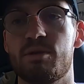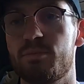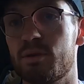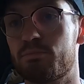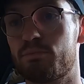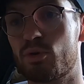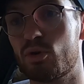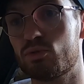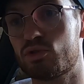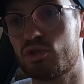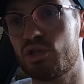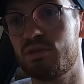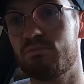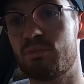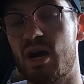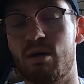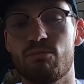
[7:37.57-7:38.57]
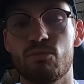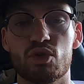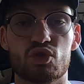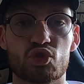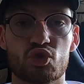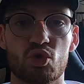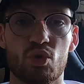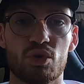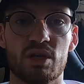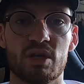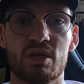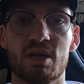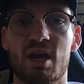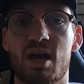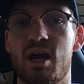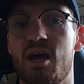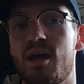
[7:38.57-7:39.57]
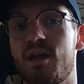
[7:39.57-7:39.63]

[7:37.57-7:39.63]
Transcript: maybe a pro team. I'm not sure yet.